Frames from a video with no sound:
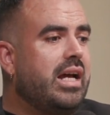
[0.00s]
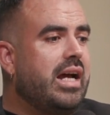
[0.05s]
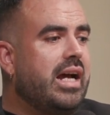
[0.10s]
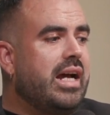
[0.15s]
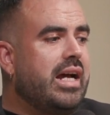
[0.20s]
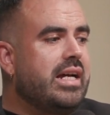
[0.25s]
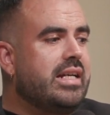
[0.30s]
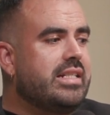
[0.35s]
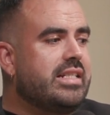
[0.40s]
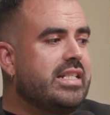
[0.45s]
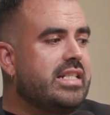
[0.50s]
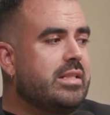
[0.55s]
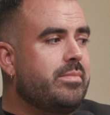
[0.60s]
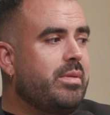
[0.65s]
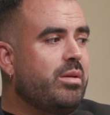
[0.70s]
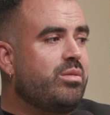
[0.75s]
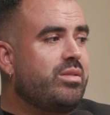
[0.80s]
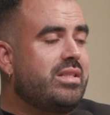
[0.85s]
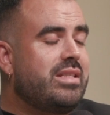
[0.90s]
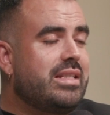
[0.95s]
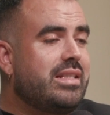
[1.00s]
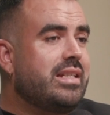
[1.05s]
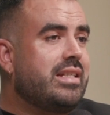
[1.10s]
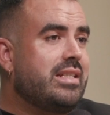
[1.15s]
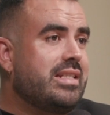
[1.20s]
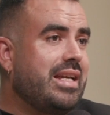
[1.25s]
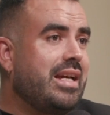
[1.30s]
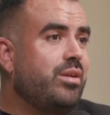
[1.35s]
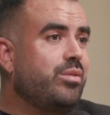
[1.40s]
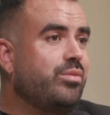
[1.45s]
And it's about sitting
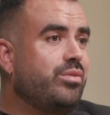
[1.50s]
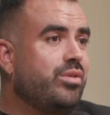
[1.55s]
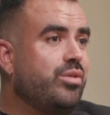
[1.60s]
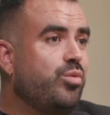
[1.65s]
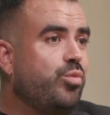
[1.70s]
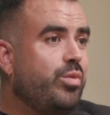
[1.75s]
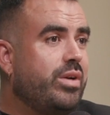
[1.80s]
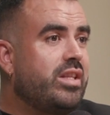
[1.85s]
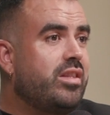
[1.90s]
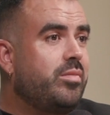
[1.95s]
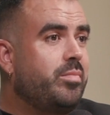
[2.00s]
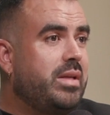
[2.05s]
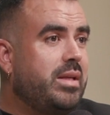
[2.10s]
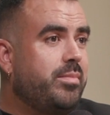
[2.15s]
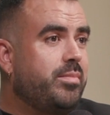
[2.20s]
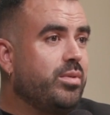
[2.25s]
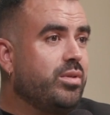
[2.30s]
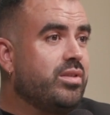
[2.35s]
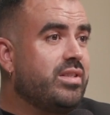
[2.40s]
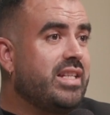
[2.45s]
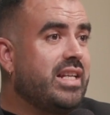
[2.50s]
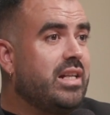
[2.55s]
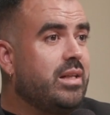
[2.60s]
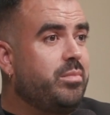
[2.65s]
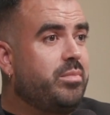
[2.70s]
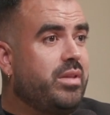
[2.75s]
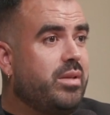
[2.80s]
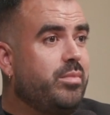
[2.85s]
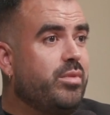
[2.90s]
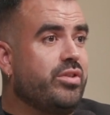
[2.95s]
down with people to
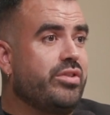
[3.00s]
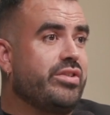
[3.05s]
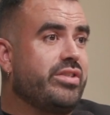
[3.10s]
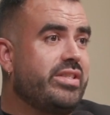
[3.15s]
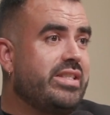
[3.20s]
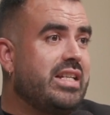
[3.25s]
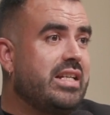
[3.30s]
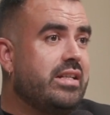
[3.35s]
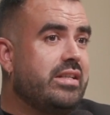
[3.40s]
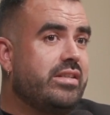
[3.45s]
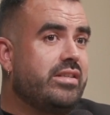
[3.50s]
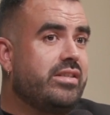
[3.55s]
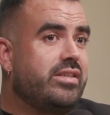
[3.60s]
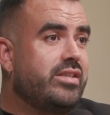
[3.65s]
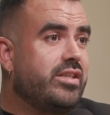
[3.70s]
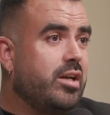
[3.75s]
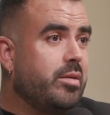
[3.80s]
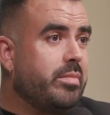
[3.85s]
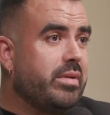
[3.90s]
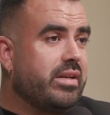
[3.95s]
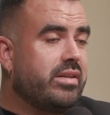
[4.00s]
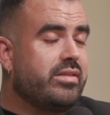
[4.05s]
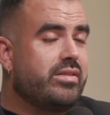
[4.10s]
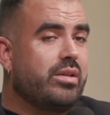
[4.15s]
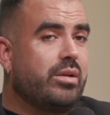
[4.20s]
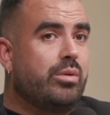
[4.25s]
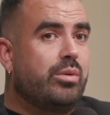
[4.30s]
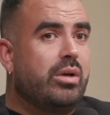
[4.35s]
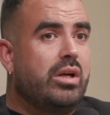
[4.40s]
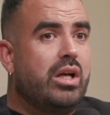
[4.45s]
help them understand topics.
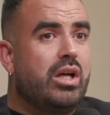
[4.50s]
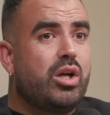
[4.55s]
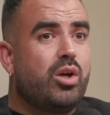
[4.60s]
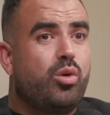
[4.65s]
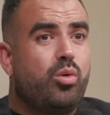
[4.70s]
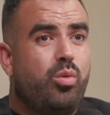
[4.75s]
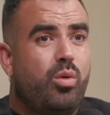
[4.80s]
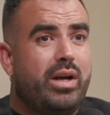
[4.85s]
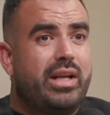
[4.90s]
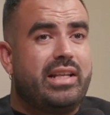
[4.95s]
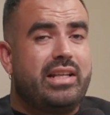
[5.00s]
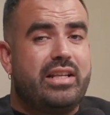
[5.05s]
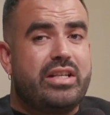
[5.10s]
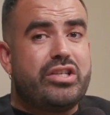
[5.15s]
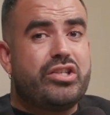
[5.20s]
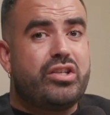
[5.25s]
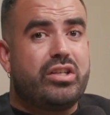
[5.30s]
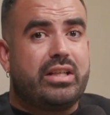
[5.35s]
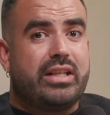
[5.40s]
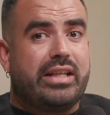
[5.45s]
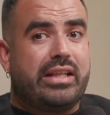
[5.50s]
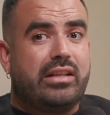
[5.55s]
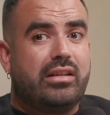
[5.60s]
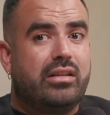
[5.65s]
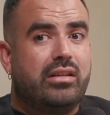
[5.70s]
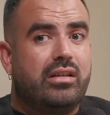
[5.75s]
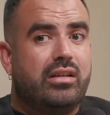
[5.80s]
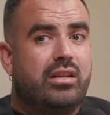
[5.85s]
So quite literally,